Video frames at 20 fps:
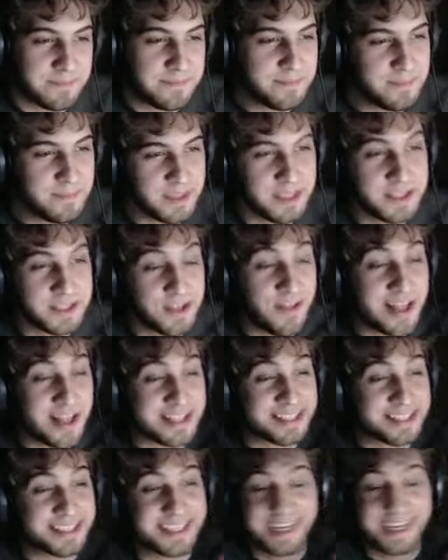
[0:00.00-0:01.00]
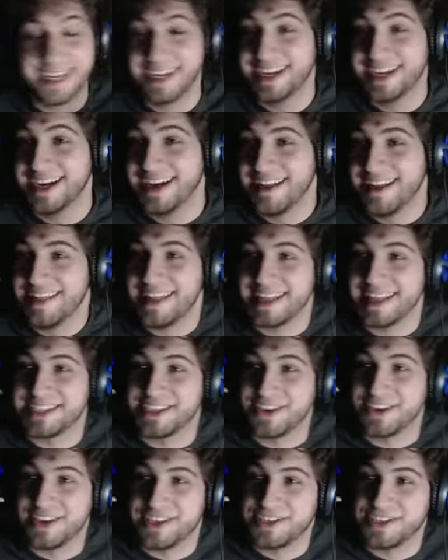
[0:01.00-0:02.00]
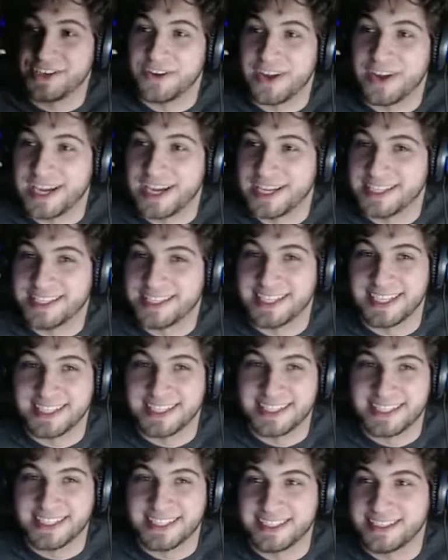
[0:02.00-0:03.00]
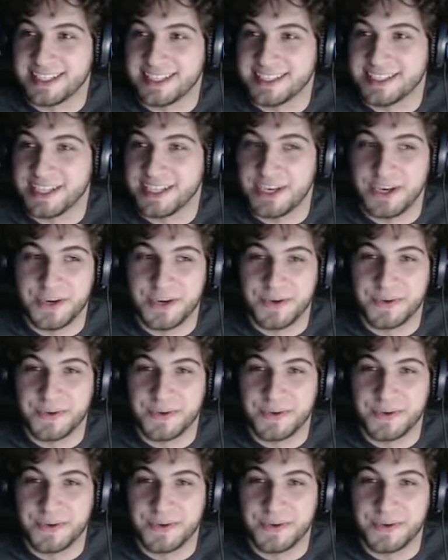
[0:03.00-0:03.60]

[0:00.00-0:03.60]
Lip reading: So that's our intro, guys. That's the new